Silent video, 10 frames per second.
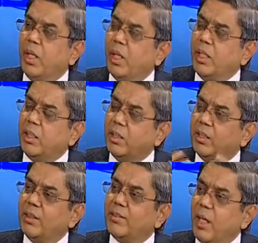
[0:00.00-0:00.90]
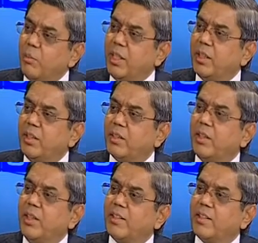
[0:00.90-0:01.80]
and
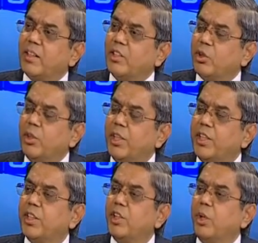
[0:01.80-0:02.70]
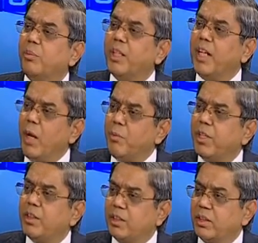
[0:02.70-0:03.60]
simultaneously it's a consolidation of the
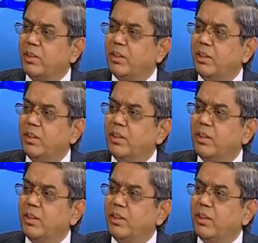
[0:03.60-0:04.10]
capital structure,